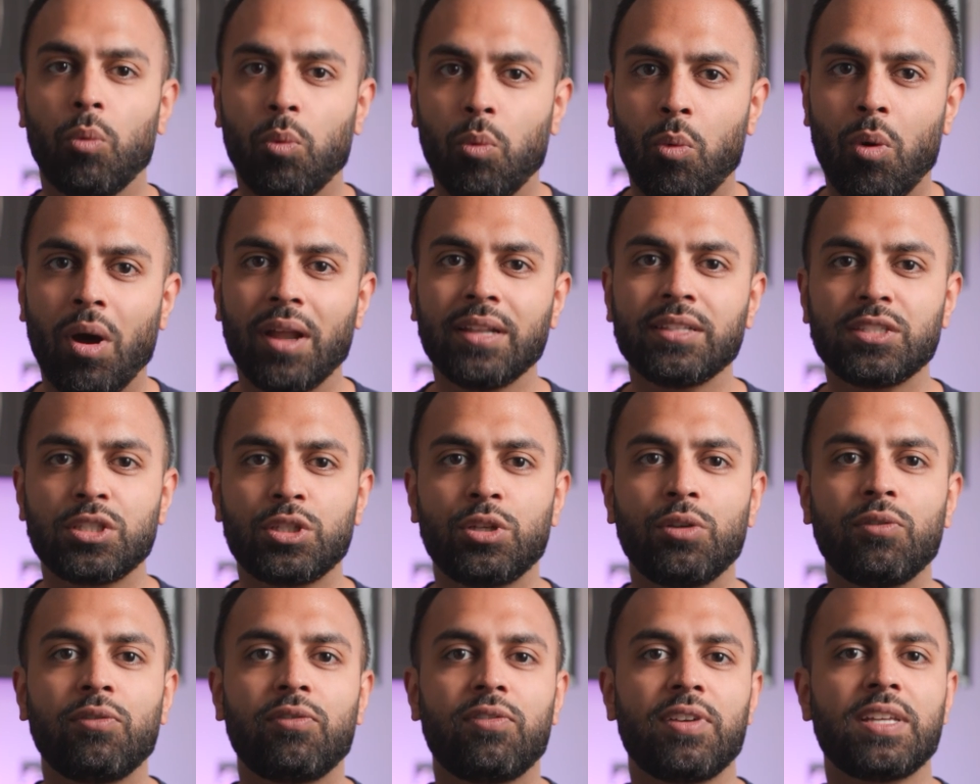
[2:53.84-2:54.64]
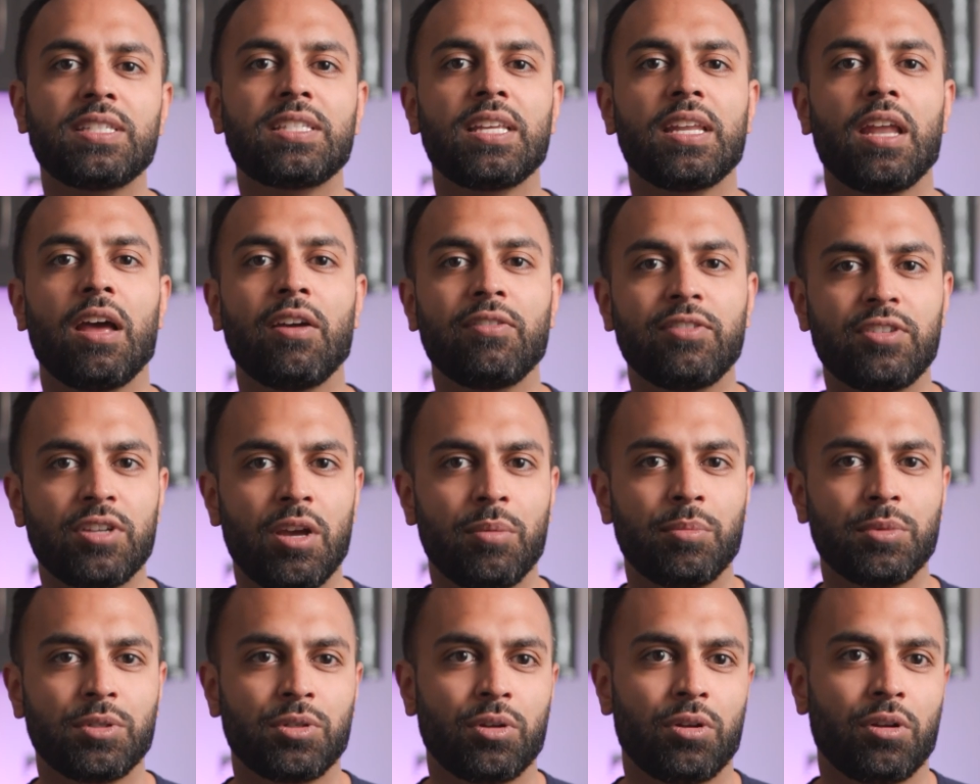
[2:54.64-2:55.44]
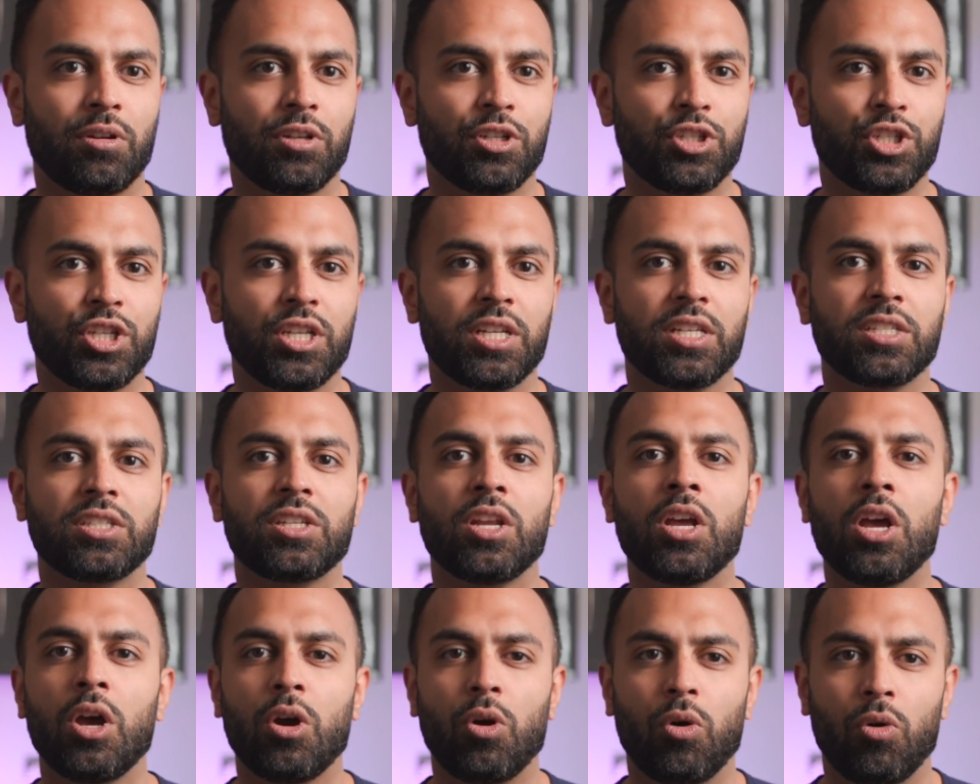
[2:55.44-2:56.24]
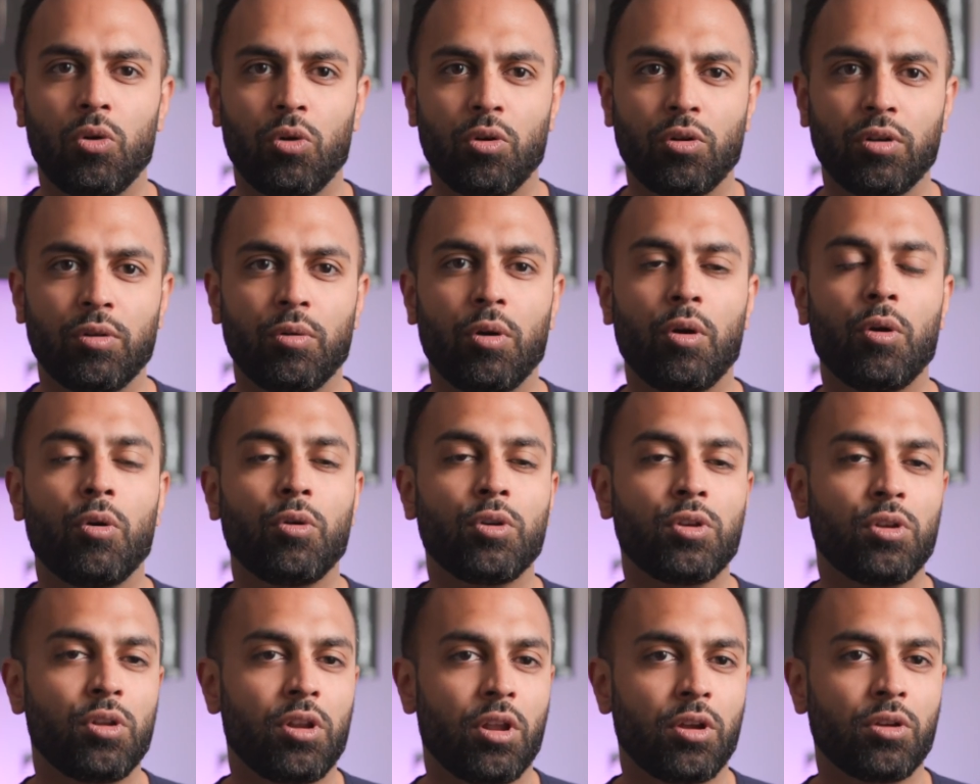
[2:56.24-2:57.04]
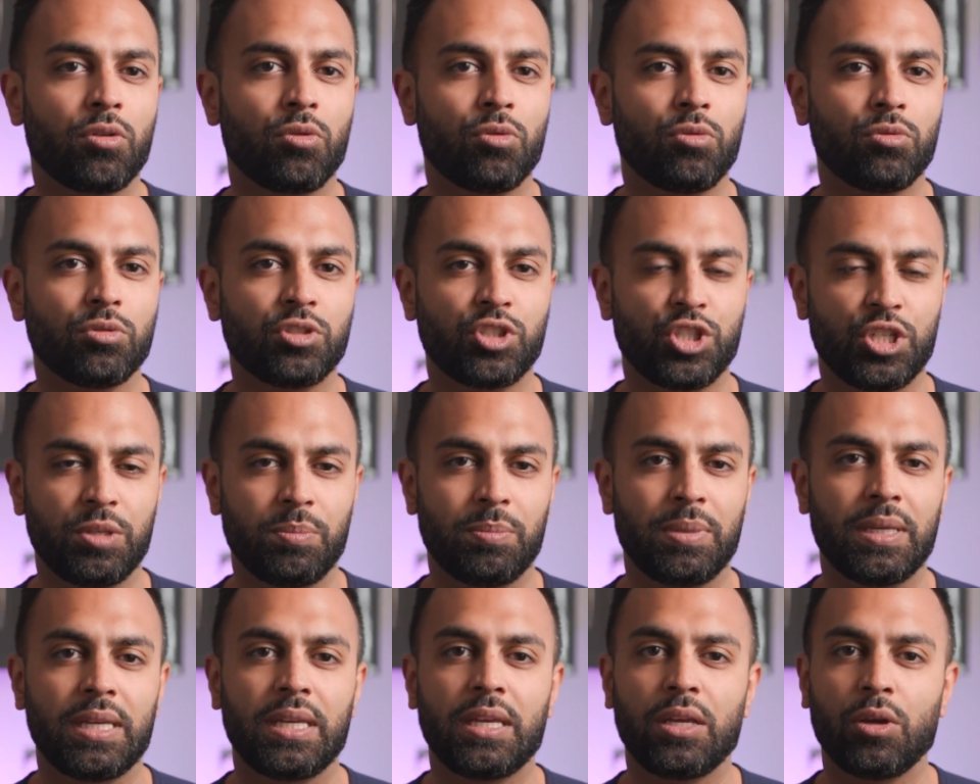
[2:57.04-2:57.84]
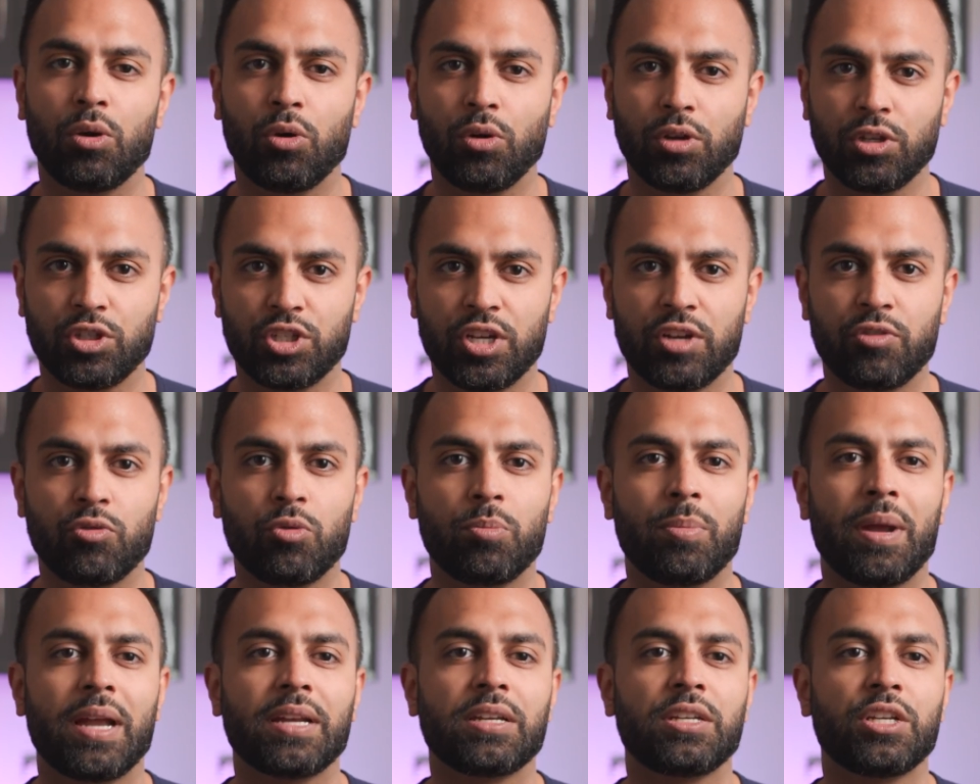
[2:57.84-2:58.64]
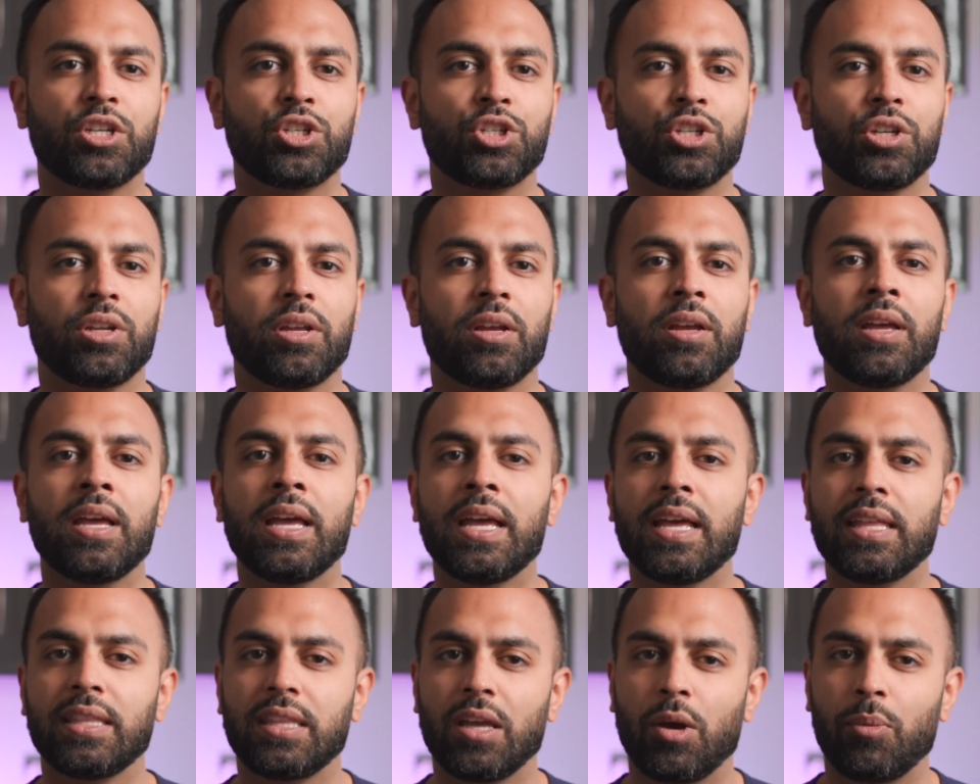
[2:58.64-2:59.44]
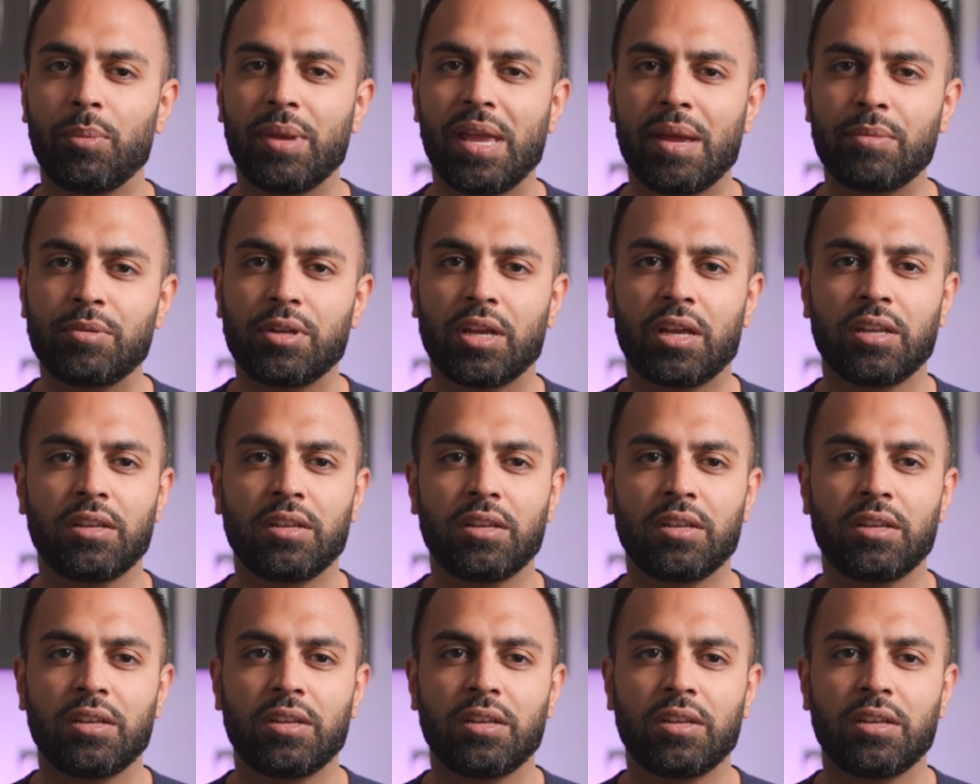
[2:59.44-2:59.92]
Once you visit a dermatologist or your local GP or your general practitioner, they'll be able to